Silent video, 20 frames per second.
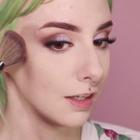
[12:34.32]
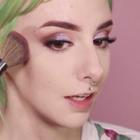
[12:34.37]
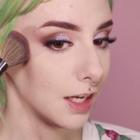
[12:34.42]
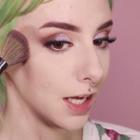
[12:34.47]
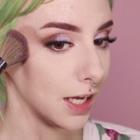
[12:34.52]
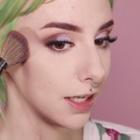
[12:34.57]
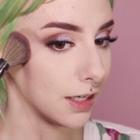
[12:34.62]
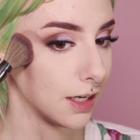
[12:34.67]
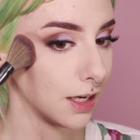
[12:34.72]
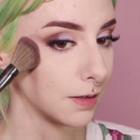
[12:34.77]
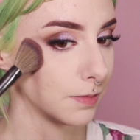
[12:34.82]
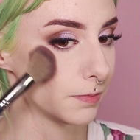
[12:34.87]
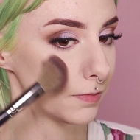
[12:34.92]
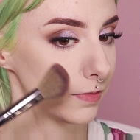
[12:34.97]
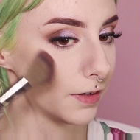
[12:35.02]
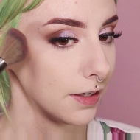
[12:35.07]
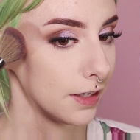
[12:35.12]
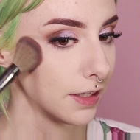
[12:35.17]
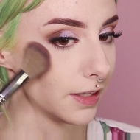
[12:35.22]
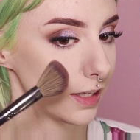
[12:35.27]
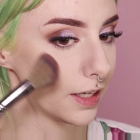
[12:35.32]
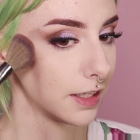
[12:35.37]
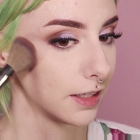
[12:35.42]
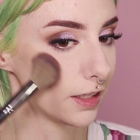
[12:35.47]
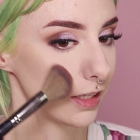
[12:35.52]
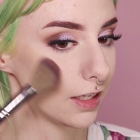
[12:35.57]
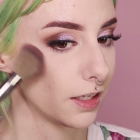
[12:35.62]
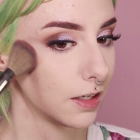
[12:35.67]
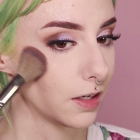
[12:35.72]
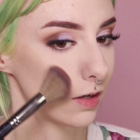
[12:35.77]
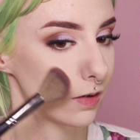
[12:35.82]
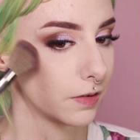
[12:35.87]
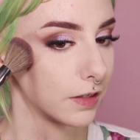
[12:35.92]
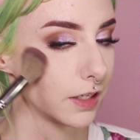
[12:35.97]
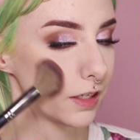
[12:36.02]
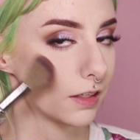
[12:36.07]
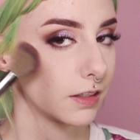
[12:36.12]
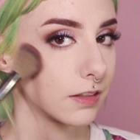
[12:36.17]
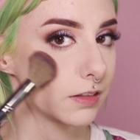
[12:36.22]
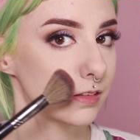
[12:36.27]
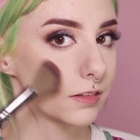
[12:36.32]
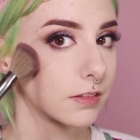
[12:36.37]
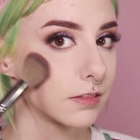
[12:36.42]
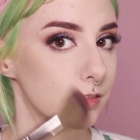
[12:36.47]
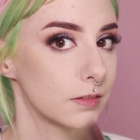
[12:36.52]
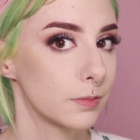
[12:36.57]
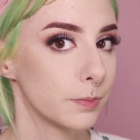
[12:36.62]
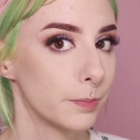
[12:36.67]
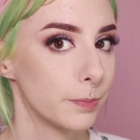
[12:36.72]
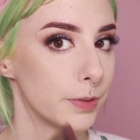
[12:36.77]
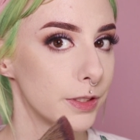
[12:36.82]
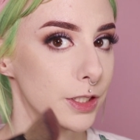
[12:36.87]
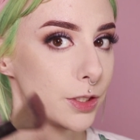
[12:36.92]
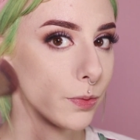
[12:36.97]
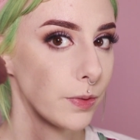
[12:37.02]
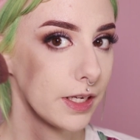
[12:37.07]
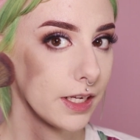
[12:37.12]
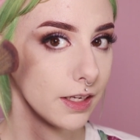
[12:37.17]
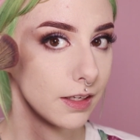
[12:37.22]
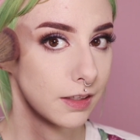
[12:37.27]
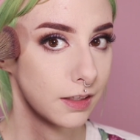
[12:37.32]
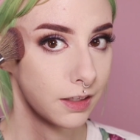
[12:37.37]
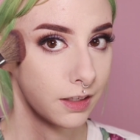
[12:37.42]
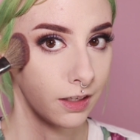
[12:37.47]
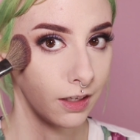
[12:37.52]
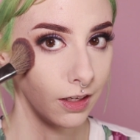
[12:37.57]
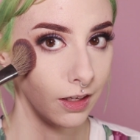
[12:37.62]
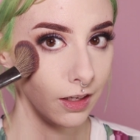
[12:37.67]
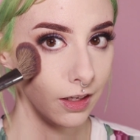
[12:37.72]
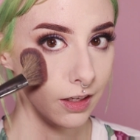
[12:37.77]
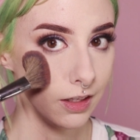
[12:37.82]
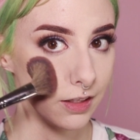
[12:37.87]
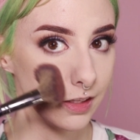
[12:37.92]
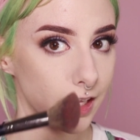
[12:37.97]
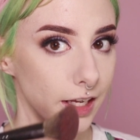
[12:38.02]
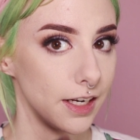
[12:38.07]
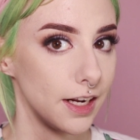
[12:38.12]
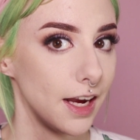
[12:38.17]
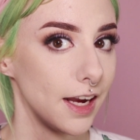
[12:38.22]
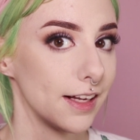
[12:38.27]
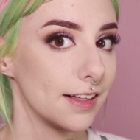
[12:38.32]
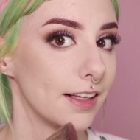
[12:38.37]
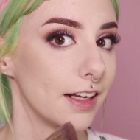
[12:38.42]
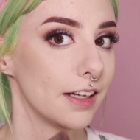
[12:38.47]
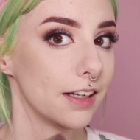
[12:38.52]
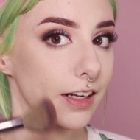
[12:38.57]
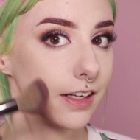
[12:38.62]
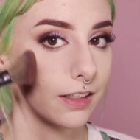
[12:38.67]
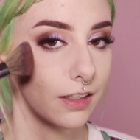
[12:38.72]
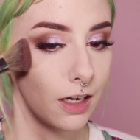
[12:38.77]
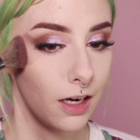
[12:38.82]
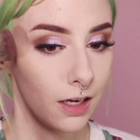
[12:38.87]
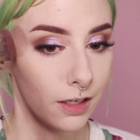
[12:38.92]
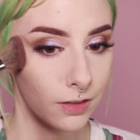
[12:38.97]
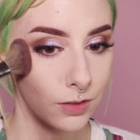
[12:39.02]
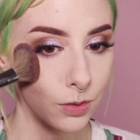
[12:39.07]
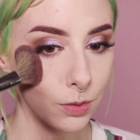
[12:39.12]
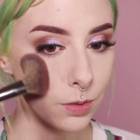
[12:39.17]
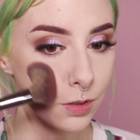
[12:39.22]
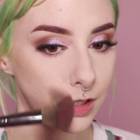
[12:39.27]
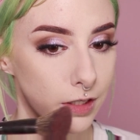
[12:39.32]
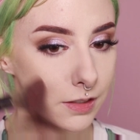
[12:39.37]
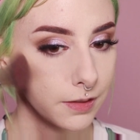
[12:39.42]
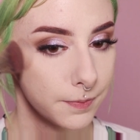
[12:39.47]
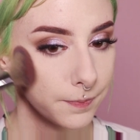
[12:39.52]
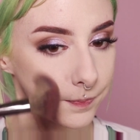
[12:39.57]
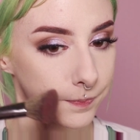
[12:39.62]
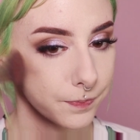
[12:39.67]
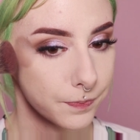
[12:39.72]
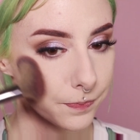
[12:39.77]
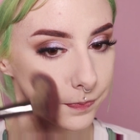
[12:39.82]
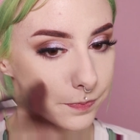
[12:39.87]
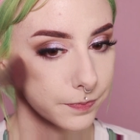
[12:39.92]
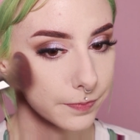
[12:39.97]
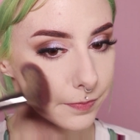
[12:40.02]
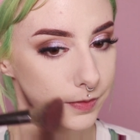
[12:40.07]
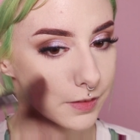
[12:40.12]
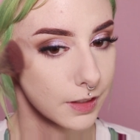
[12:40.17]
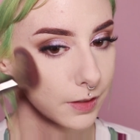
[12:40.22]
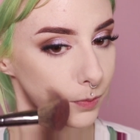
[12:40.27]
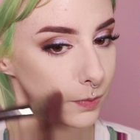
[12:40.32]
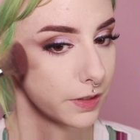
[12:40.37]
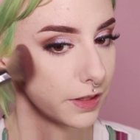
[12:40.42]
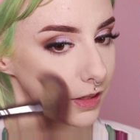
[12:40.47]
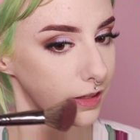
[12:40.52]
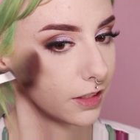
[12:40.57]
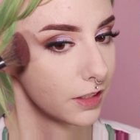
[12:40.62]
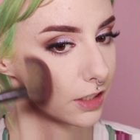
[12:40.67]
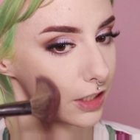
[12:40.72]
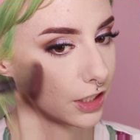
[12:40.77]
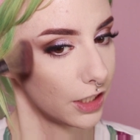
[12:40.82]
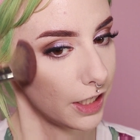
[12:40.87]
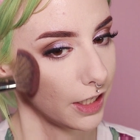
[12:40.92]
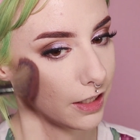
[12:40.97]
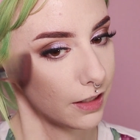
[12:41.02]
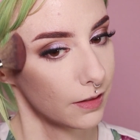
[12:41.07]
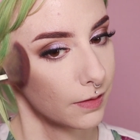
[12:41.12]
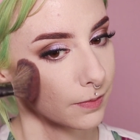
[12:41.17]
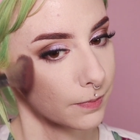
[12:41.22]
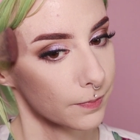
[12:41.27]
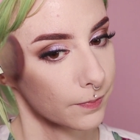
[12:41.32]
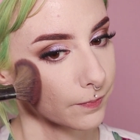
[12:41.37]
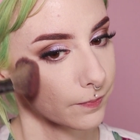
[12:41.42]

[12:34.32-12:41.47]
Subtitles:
and I'm very lightly going between that highlight and contour with this shade,